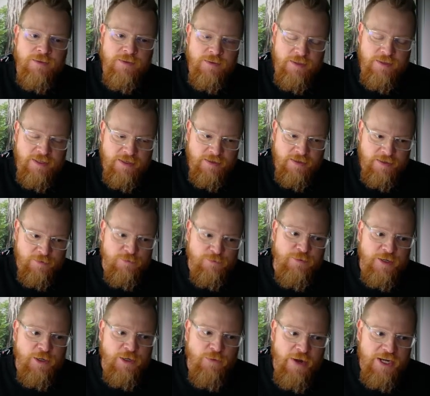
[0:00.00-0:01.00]

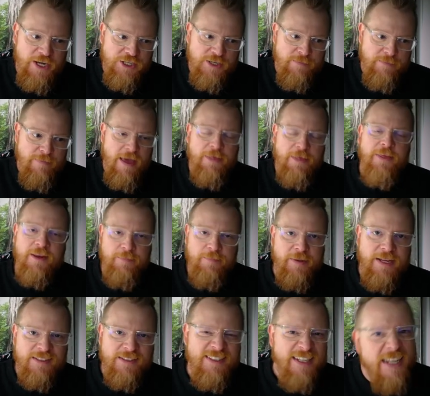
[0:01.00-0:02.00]
configuration method,
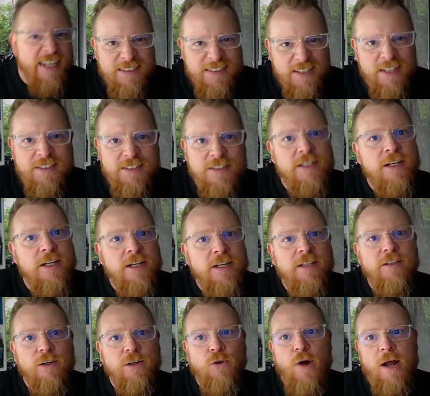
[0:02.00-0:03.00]
because it gets us the
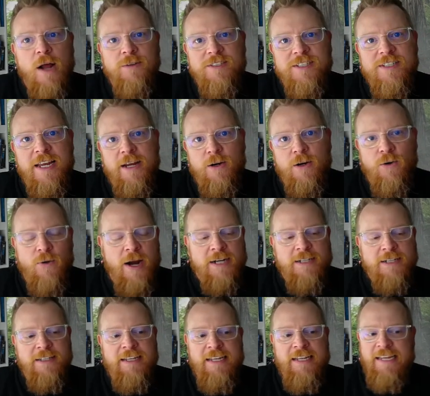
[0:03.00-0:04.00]
ground state
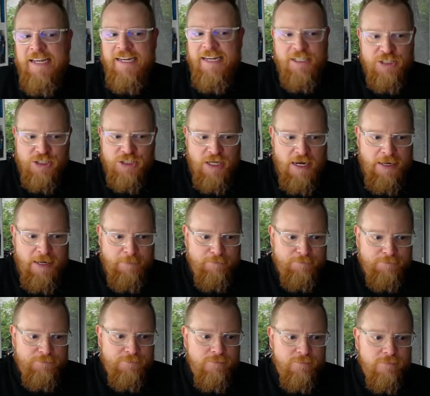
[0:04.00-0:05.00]
correctly each time.
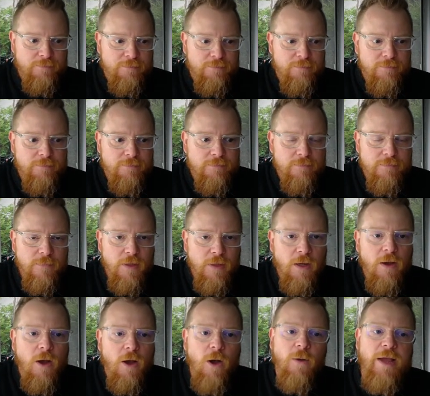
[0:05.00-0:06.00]

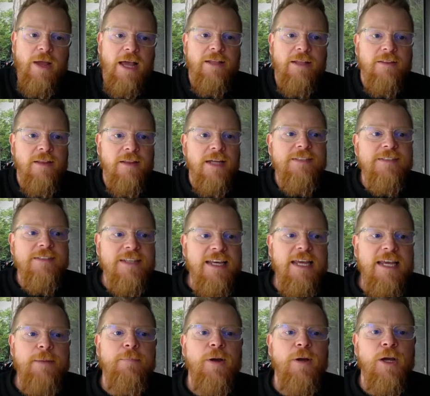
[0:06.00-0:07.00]
Okay, let's
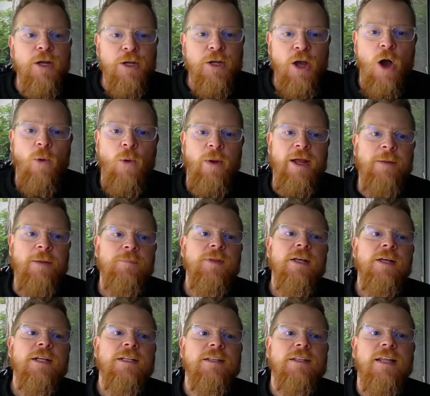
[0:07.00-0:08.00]
keep going.
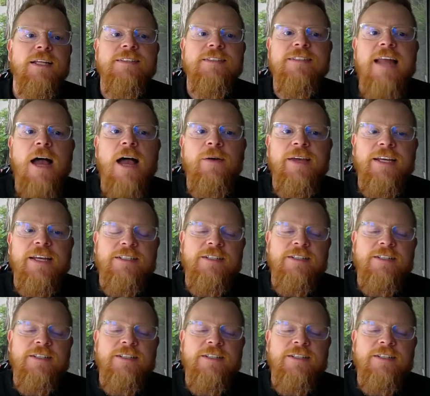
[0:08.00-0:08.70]
Let's now get to this